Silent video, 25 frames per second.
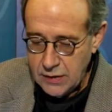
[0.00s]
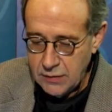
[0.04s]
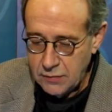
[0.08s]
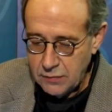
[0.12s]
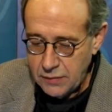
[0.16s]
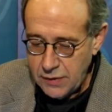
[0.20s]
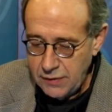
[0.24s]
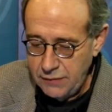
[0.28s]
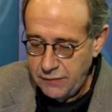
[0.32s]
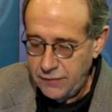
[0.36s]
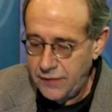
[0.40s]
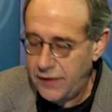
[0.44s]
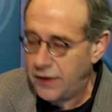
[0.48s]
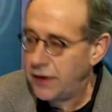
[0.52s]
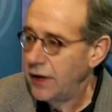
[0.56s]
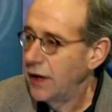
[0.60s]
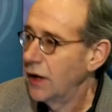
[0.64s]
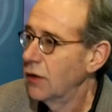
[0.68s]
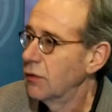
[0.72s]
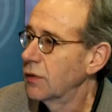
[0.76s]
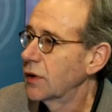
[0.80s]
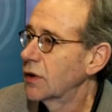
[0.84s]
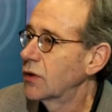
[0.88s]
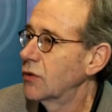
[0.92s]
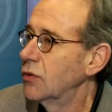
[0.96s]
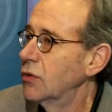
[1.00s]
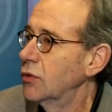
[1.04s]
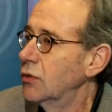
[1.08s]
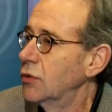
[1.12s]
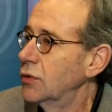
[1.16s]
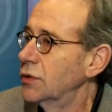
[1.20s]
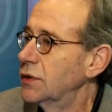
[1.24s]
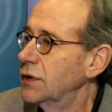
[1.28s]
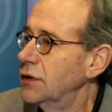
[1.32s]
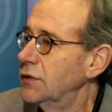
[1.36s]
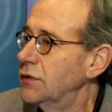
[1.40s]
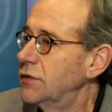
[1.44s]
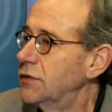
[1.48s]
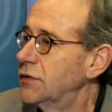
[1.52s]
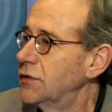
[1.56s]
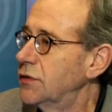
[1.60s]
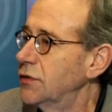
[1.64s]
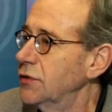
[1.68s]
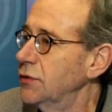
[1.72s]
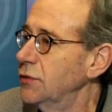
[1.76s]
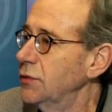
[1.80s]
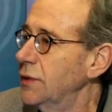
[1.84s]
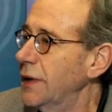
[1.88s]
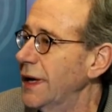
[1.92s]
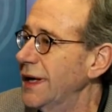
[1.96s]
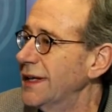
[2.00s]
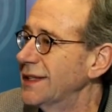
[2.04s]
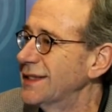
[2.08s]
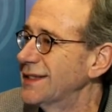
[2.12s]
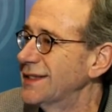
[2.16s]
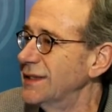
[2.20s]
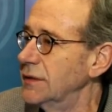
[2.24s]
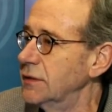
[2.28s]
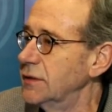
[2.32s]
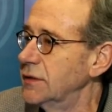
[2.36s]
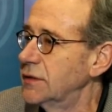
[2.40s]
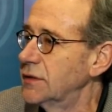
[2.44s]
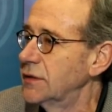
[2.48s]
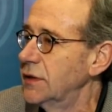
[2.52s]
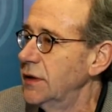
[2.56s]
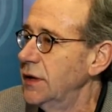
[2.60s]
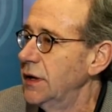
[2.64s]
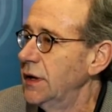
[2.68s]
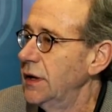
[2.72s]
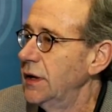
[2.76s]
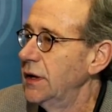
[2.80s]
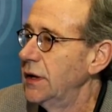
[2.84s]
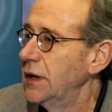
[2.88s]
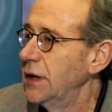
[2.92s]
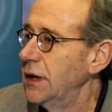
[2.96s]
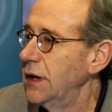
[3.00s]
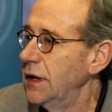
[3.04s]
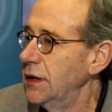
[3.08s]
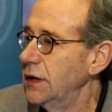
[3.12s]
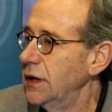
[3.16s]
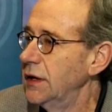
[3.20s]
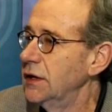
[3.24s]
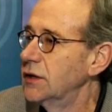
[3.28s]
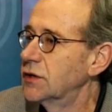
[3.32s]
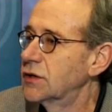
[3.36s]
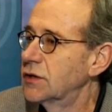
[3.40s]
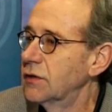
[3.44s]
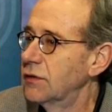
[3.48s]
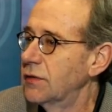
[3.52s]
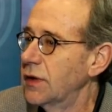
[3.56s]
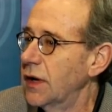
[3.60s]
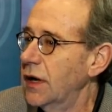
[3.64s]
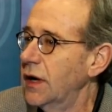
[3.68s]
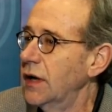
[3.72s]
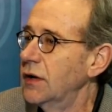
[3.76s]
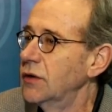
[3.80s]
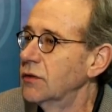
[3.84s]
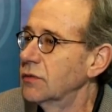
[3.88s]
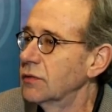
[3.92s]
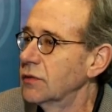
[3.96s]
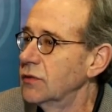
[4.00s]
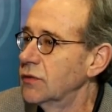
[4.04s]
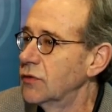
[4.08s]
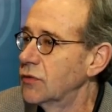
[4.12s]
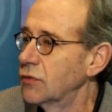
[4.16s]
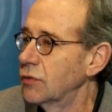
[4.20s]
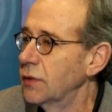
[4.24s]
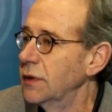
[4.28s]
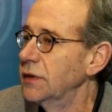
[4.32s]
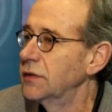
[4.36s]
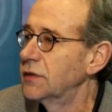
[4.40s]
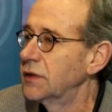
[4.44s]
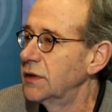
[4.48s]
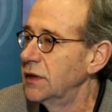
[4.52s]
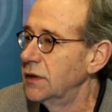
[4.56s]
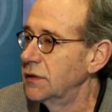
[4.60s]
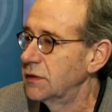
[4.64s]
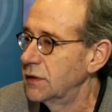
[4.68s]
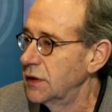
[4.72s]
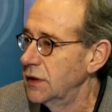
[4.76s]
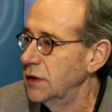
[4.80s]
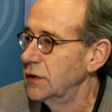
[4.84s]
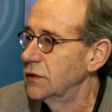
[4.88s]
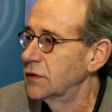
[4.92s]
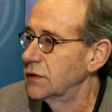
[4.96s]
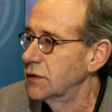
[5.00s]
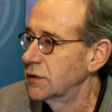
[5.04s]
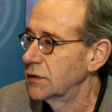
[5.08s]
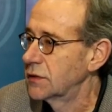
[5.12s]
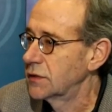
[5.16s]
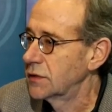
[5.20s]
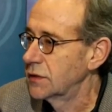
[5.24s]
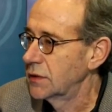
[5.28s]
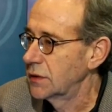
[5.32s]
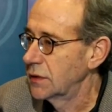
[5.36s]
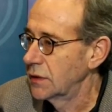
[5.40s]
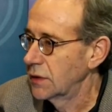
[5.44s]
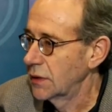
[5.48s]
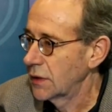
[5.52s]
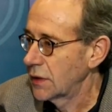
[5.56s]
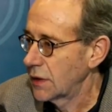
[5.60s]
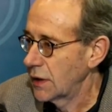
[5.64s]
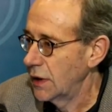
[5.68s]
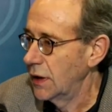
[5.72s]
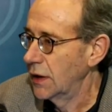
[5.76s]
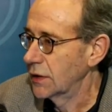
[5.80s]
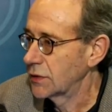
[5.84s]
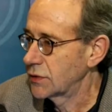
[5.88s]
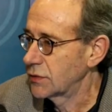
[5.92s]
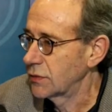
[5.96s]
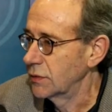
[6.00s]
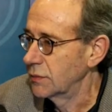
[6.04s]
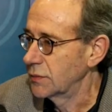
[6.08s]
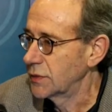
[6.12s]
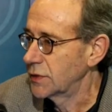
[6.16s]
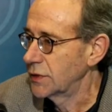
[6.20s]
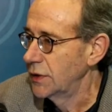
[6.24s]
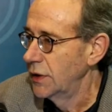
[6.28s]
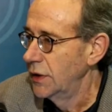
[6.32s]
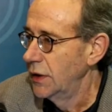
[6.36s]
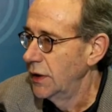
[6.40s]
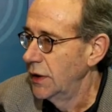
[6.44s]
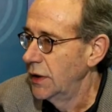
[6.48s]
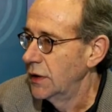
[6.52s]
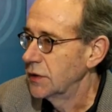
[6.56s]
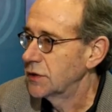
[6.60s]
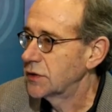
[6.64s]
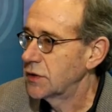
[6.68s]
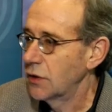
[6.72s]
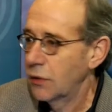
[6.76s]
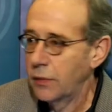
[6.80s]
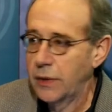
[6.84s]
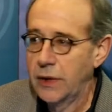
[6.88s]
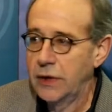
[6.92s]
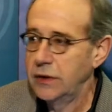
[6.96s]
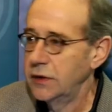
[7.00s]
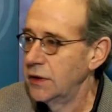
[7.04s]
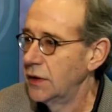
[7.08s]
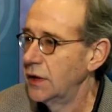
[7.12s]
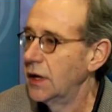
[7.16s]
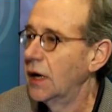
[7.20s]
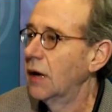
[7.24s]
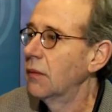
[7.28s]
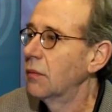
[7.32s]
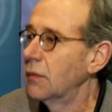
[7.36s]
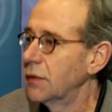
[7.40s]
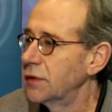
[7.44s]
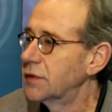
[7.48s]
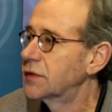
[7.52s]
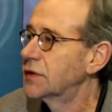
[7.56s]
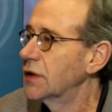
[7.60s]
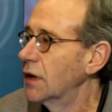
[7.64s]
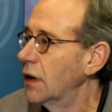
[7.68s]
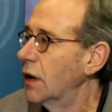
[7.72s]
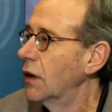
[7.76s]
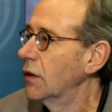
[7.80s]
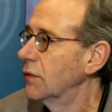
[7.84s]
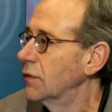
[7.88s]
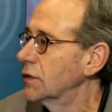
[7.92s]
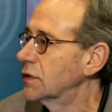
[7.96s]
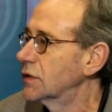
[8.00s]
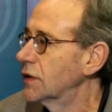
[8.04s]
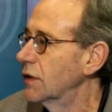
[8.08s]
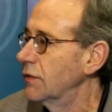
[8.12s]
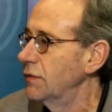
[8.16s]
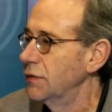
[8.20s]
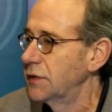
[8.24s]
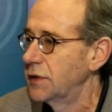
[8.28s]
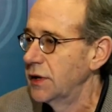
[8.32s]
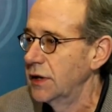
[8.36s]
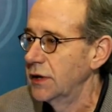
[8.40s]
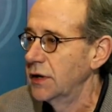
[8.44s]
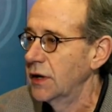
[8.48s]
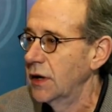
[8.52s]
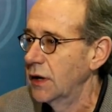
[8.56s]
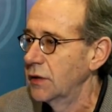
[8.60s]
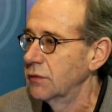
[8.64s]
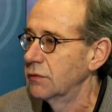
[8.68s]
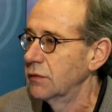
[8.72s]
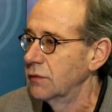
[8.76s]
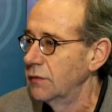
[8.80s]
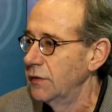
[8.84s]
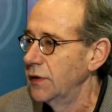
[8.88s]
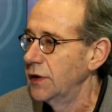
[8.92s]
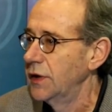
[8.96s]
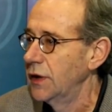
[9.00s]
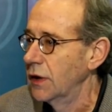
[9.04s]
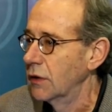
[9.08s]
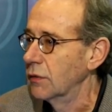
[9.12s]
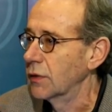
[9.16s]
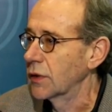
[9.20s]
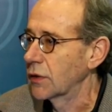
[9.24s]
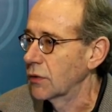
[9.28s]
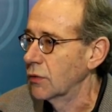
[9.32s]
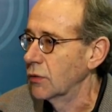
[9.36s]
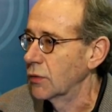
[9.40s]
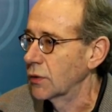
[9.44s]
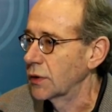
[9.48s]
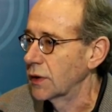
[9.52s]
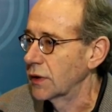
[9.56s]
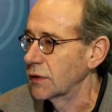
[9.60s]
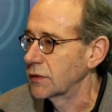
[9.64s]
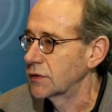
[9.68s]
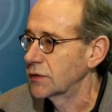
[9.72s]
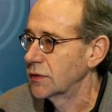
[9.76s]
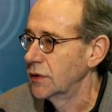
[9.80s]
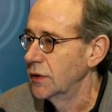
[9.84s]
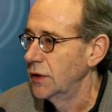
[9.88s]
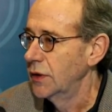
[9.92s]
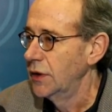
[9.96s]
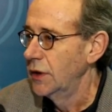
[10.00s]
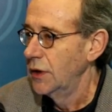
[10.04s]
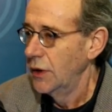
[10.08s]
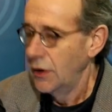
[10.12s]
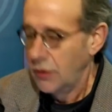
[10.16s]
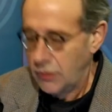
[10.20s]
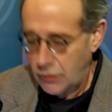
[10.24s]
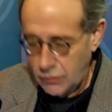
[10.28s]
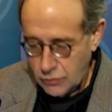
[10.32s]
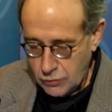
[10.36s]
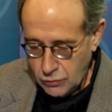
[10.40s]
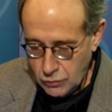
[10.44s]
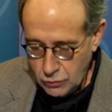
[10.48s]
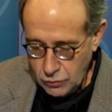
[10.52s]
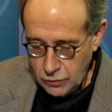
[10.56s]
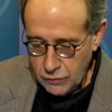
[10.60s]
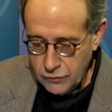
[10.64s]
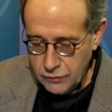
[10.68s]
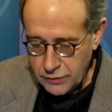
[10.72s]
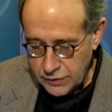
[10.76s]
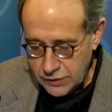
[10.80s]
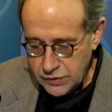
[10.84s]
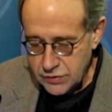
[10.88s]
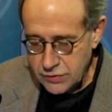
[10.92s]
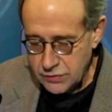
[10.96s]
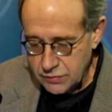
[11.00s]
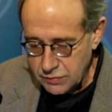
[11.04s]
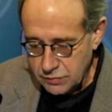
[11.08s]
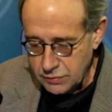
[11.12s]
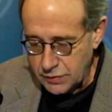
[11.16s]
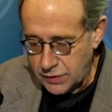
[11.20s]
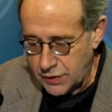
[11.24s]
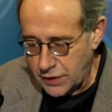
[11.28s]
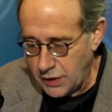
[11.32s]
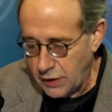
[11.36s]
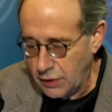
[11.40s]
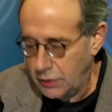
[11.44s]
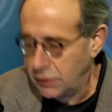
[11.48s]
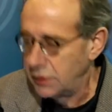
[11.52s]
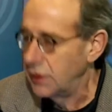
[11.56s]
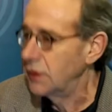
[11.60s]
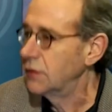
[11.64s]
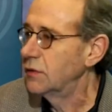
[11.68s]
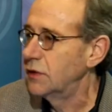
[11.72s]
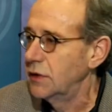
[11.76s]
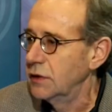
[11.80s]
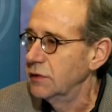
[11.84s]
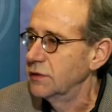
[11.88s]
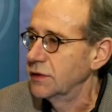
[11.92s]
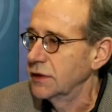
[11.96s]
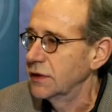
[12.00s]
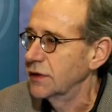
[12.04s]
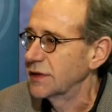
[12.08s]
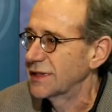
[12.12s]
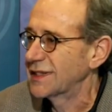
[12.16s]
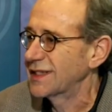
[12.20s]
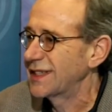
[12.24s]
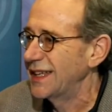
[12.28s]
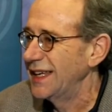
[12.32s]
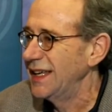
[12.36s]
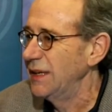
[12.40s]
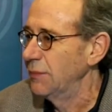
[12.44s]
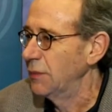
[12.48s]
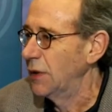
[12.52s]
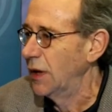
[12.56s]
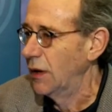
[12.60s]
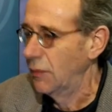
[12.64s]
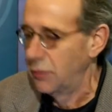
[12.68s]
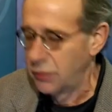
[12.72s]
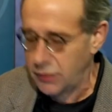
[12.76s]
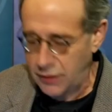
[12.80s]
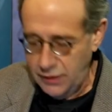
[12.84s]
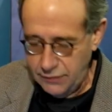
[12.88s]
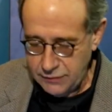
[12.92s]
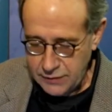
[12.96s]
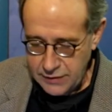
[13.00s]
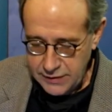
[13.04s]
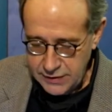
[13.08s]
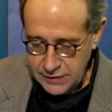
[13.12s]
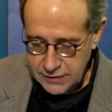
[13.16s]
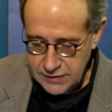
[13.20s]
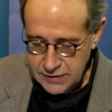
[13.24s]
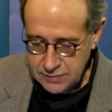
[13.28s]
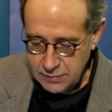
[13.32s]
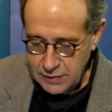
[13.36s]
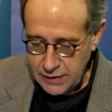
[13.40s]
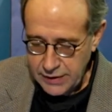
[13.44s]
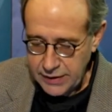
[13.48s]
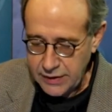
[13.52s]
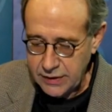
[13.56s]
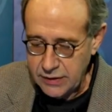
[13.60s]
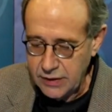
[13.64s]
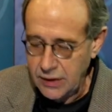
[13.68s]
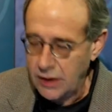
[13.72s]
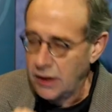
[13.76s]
We video recorded two lessons in each of the 120 teachers' classrooms. So we ended up with over 1,700 video recordings, all of which were coded using a scheme I'll briefly explain.